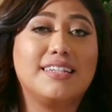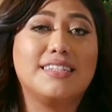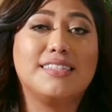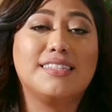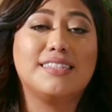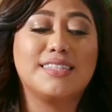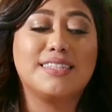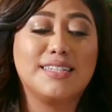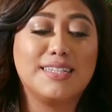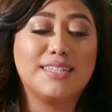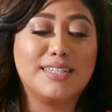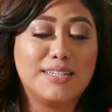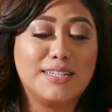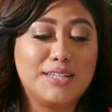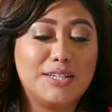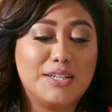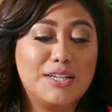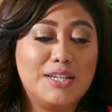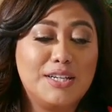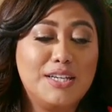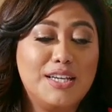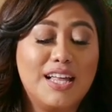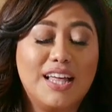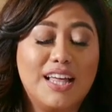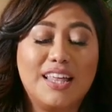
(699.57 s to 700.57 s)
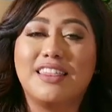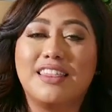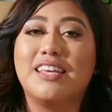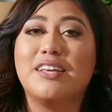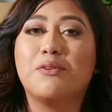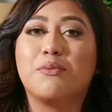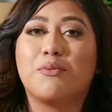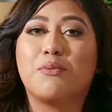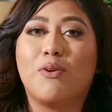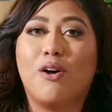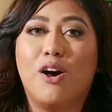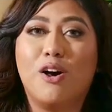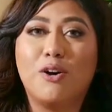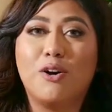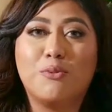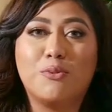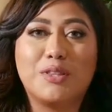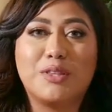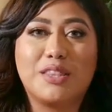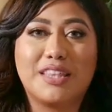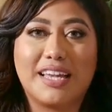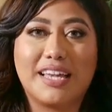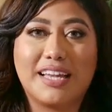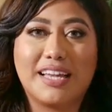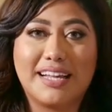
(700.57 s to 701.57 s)
there's nothing
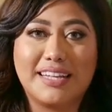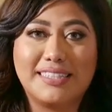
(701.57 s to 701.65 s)
wrong with,